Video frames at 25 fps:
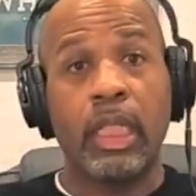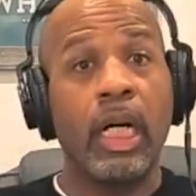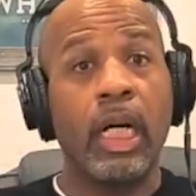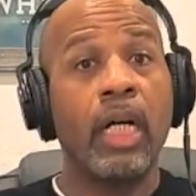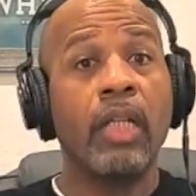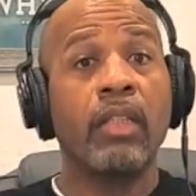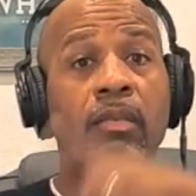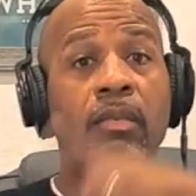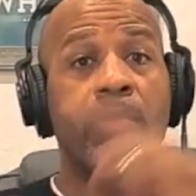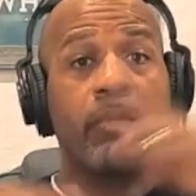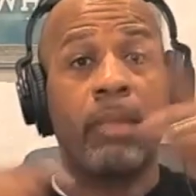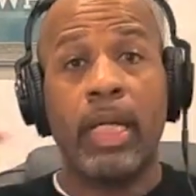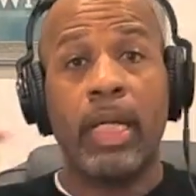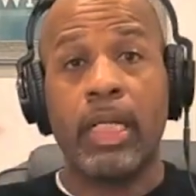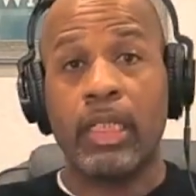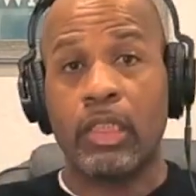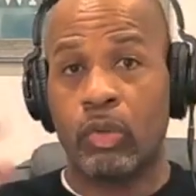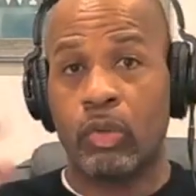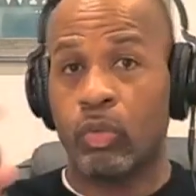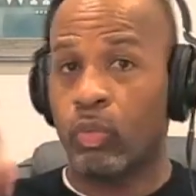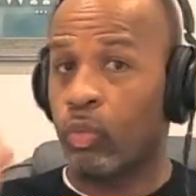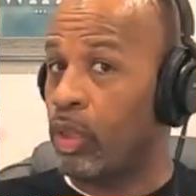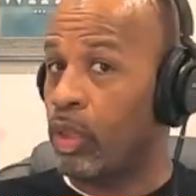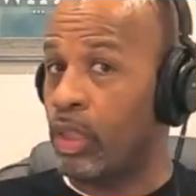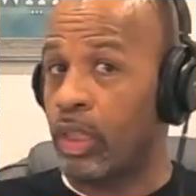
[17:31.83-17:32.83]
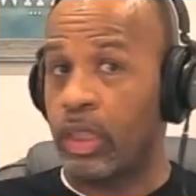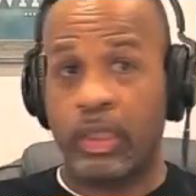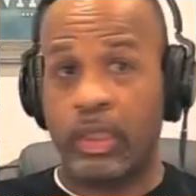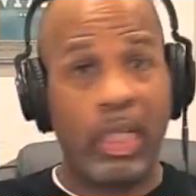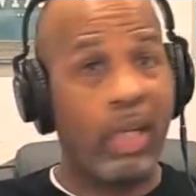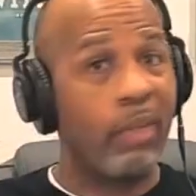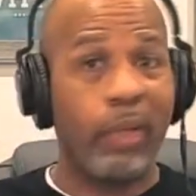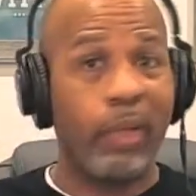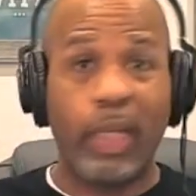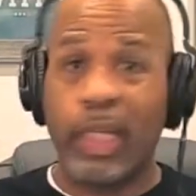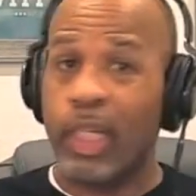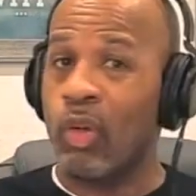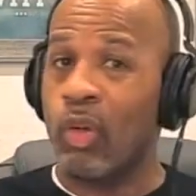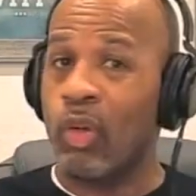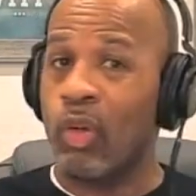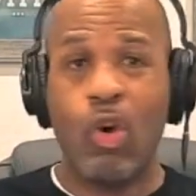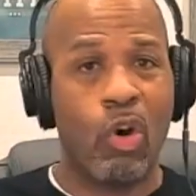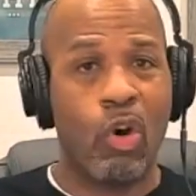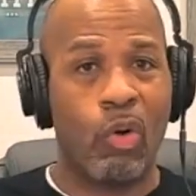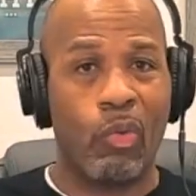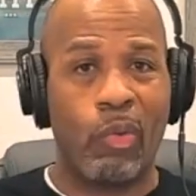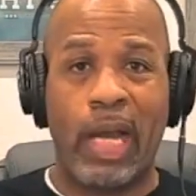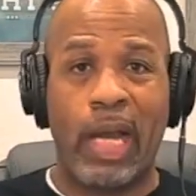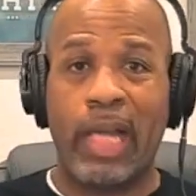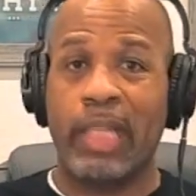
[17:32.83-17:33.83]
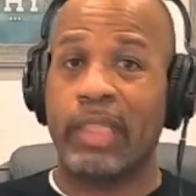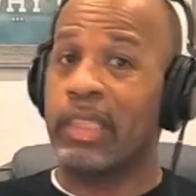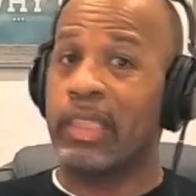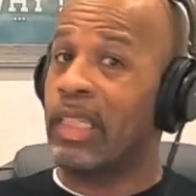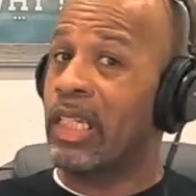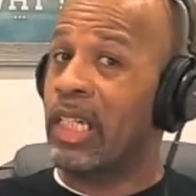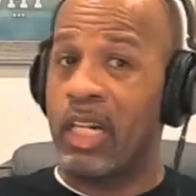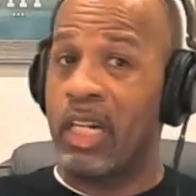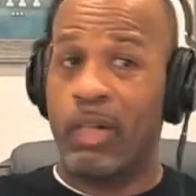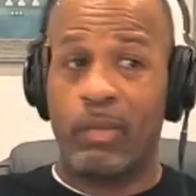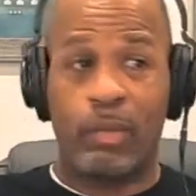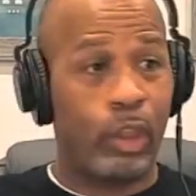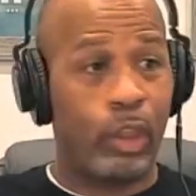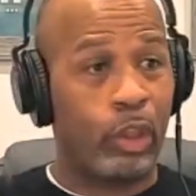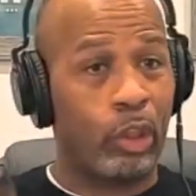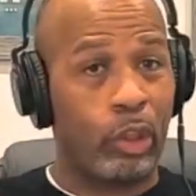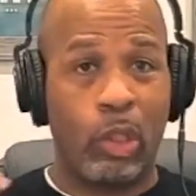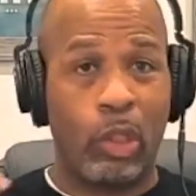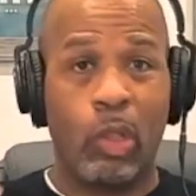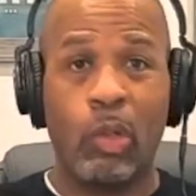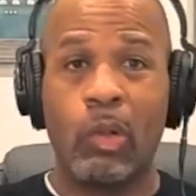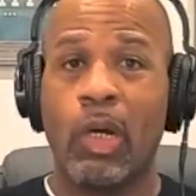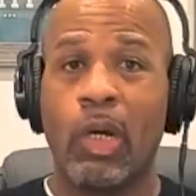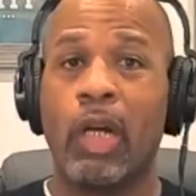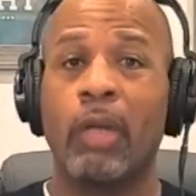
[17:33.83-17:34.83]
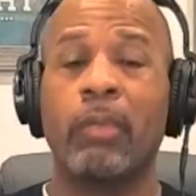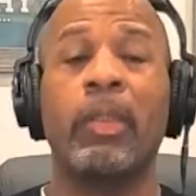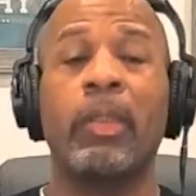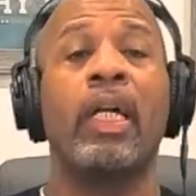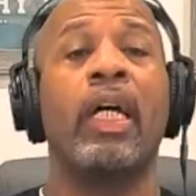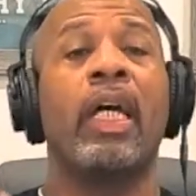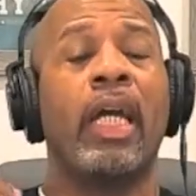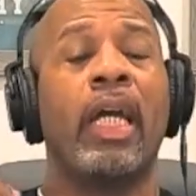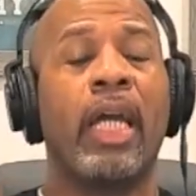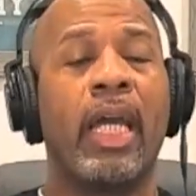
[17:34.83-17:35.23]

other mess when stuff ain't going right to come and show up